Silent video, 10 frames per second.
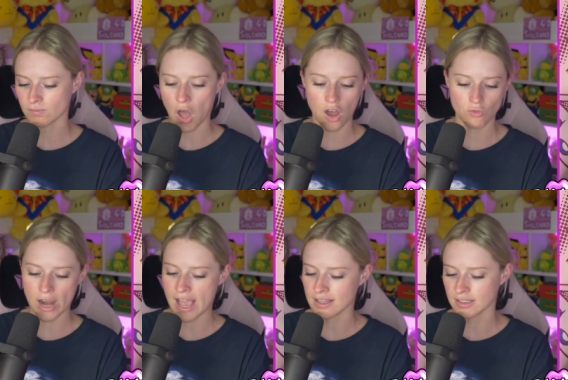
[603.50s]
art
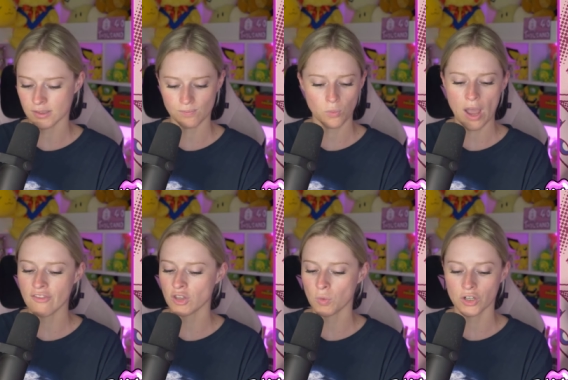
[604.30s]
rares,
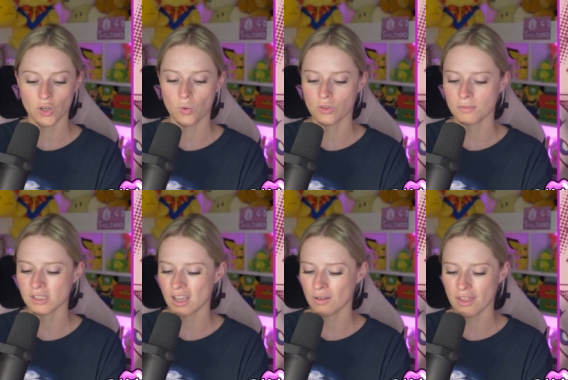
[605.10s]
whatever you want to call them.
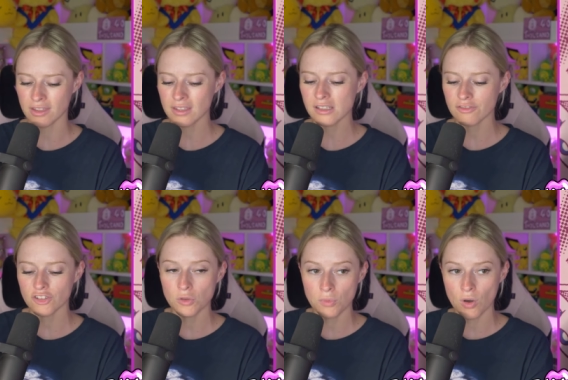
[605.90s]
So I think there's a
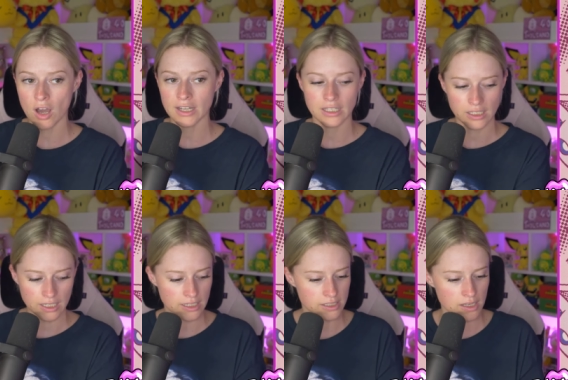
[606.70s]
few more hiding in
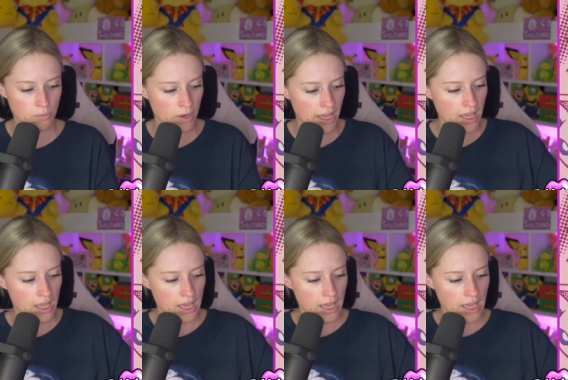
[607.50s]
here somewhere.